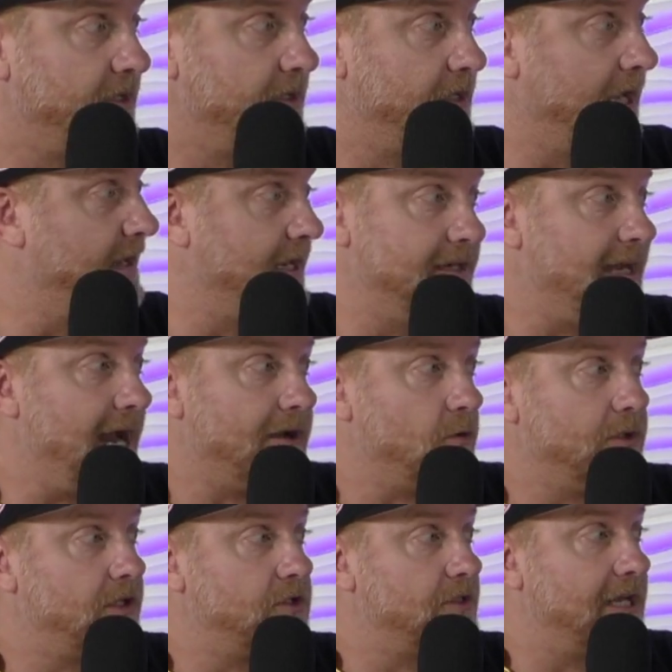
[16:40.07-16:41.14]
And not
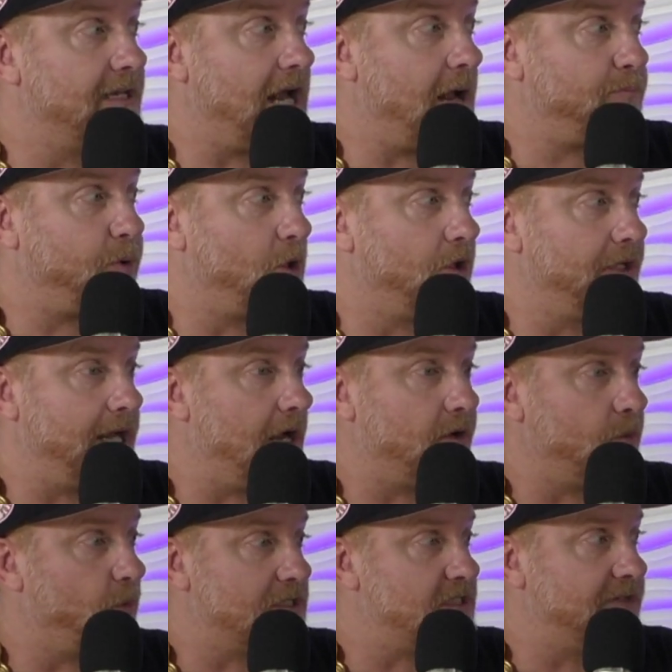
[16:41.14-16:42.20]
only could they not pull it out,
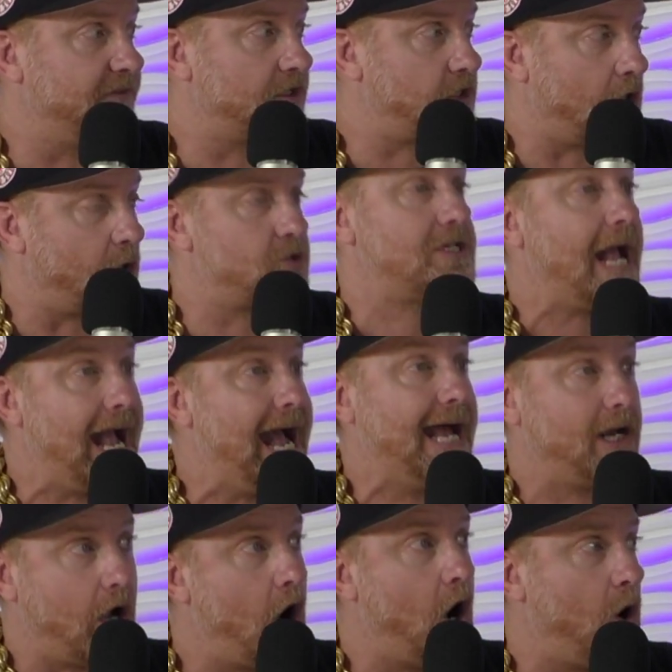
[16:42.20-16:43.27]
it wasn't even close
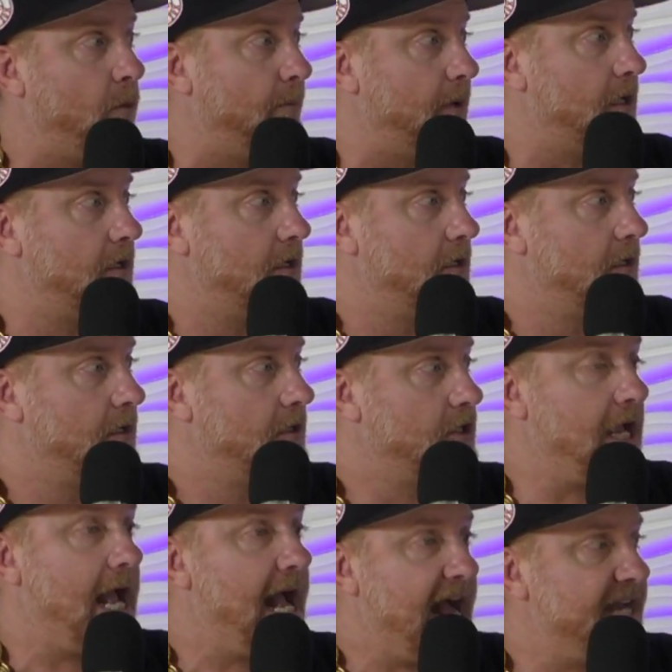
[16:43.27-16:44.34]
at home.
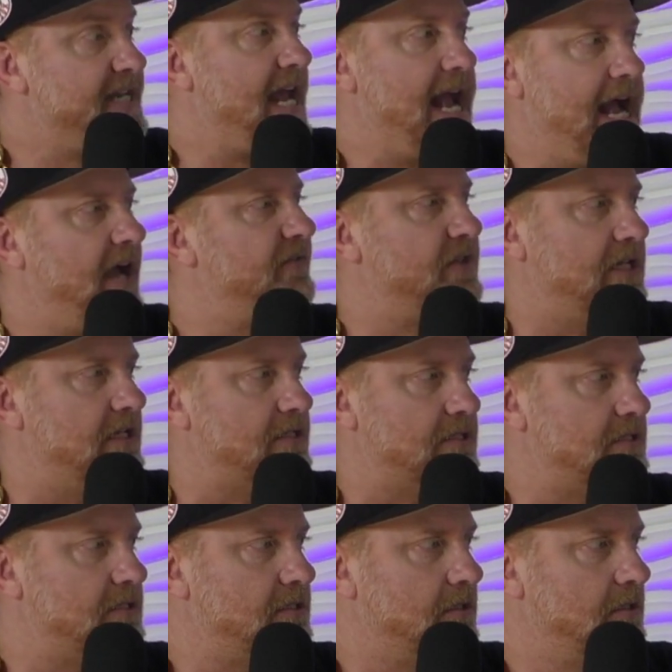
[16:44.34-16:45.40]
You had to have
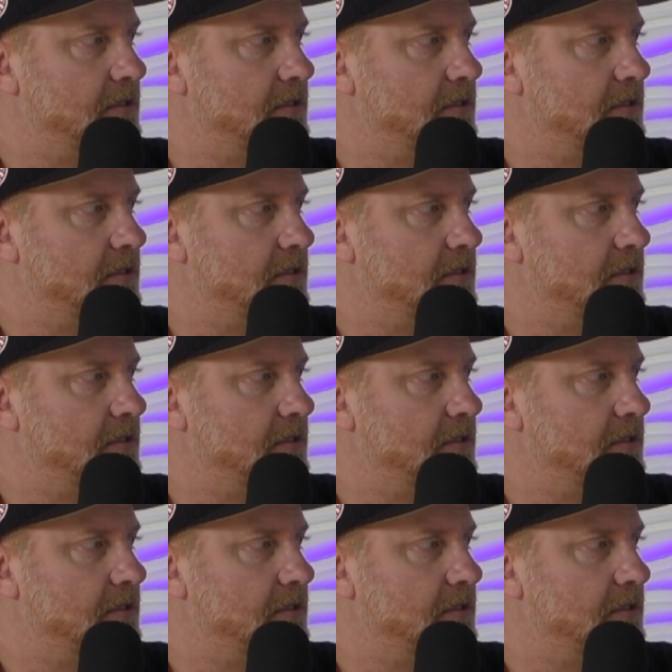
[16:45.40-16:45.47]
this.